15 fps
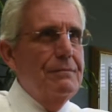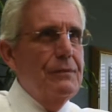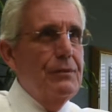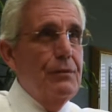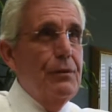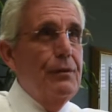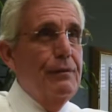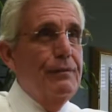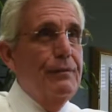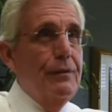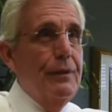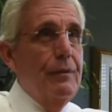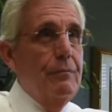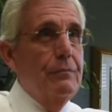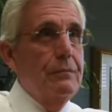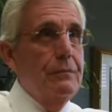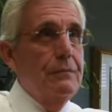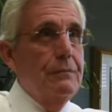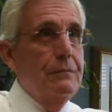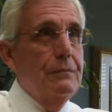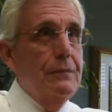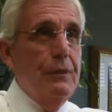They're here for them.
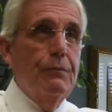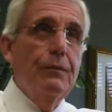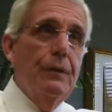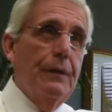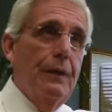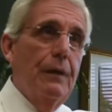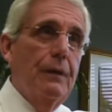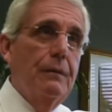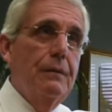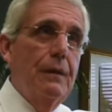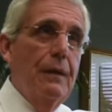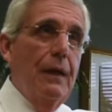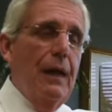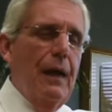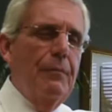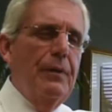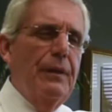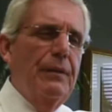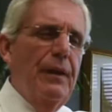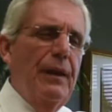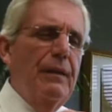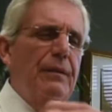They really are. I
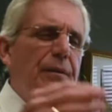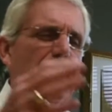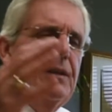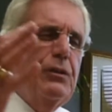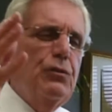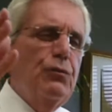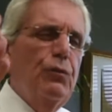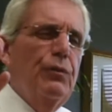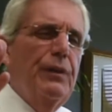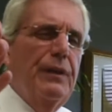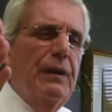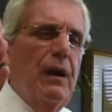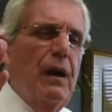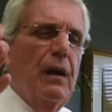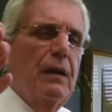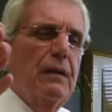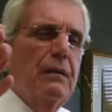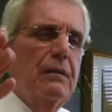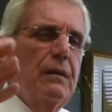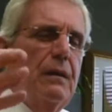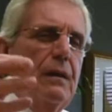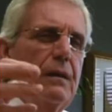mean, they, they truly are
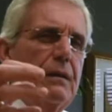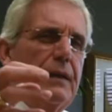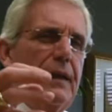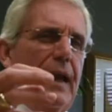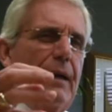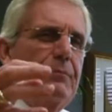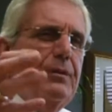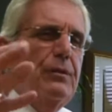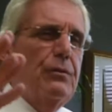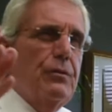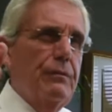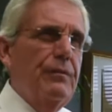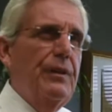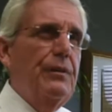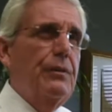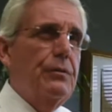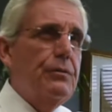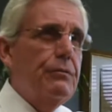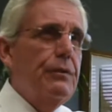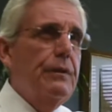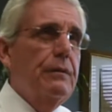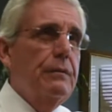captains of
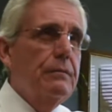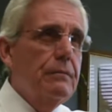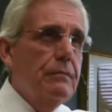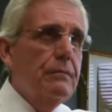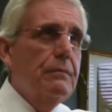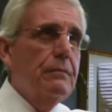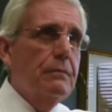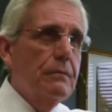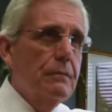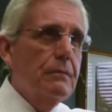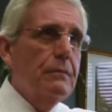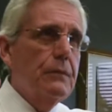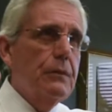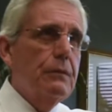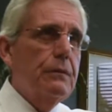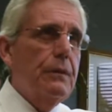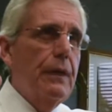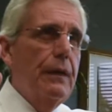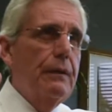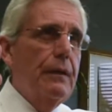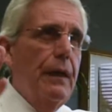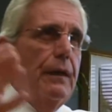industry.
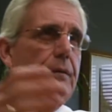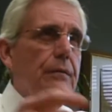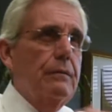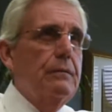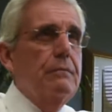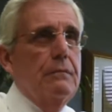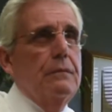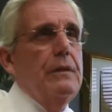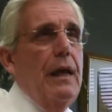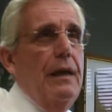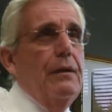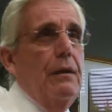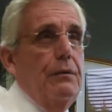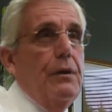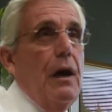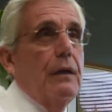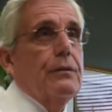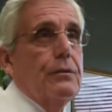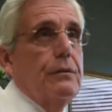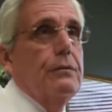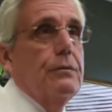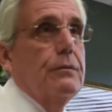Okay, and and a
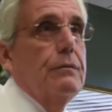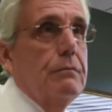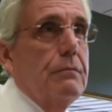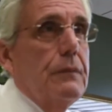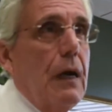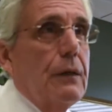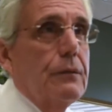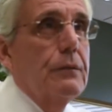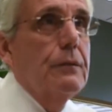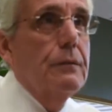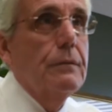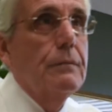doctors, doctor.